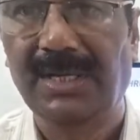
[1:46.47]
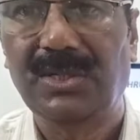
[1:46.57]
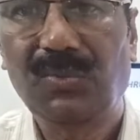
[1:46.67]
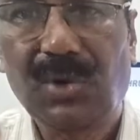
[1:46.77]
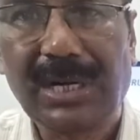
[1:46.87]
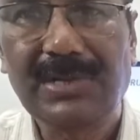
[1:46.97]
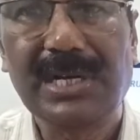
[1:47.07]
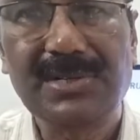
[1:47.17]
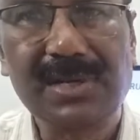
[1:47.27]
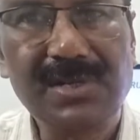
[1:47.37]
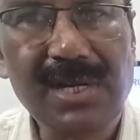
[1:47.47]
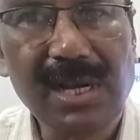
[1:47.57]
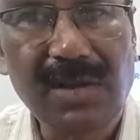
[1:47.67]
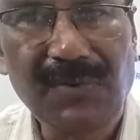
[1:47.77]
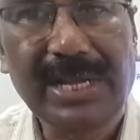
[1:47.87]
So what is
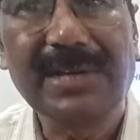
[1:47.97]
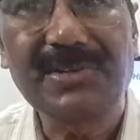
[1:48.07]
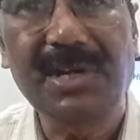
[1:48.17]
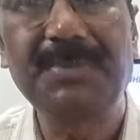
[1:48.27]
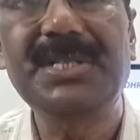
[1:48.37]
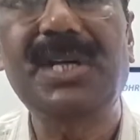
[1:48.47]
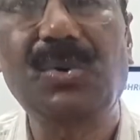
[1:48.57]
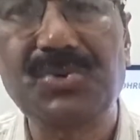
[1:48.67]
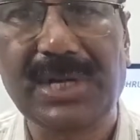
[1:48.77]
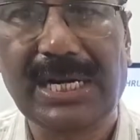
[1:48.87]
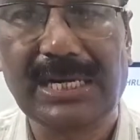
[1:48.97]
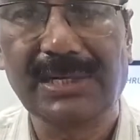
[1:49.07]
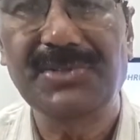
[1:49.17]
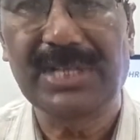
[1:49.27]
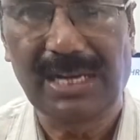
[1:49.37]
extracellular fluid? Extra means
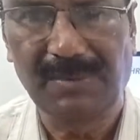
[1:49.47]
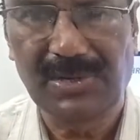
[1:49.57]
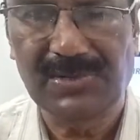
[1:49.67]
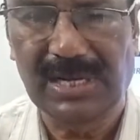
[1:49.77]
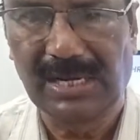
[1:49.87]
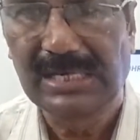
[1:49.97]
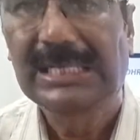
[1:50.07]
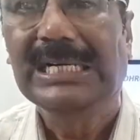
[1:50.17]
outside, cell means cell.